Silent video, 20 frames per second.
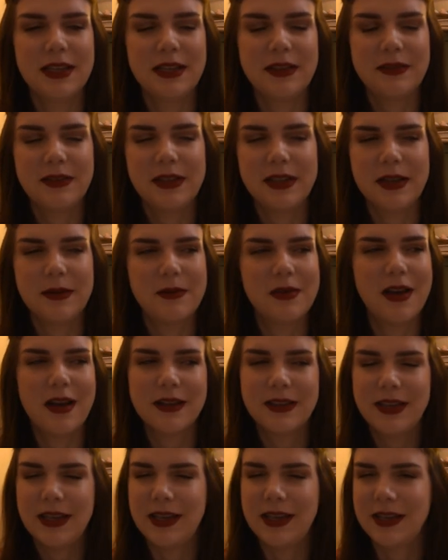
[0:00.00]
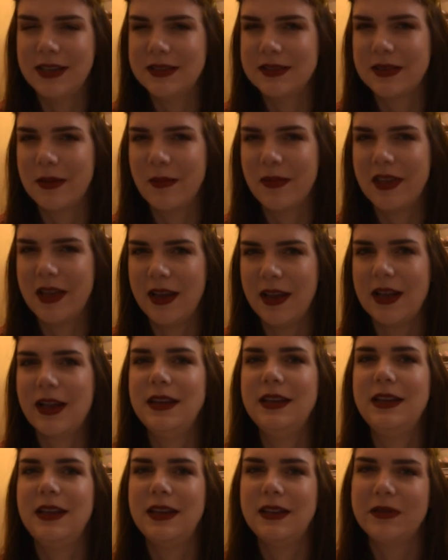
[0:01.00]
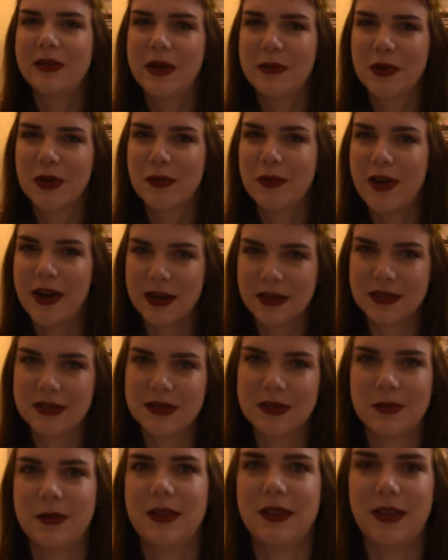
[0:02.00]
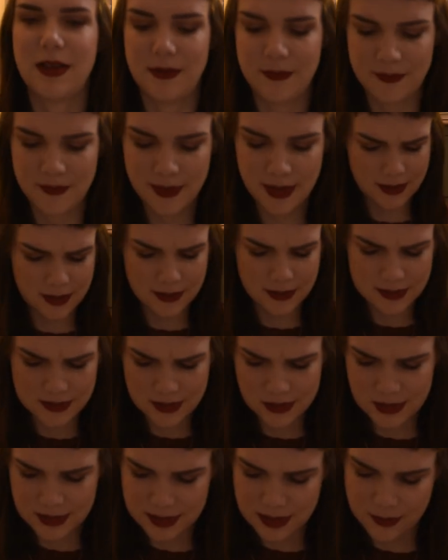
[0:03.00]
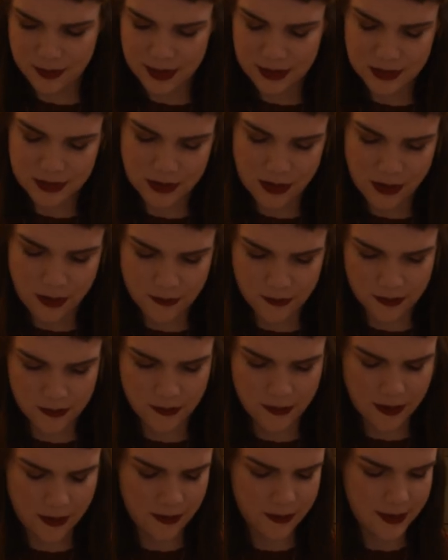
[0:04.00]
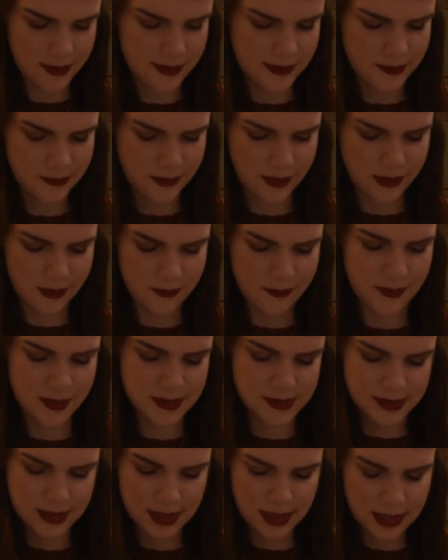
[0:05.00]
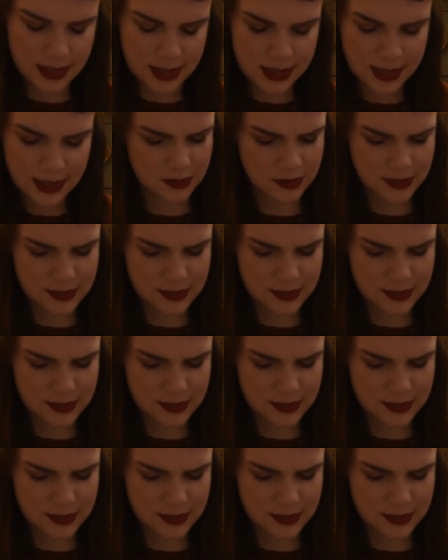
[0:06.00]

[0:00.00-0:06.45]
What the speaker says: I feel like I'm not getting something and I need a lot more practice with them. Also, just the picture overall is very busy.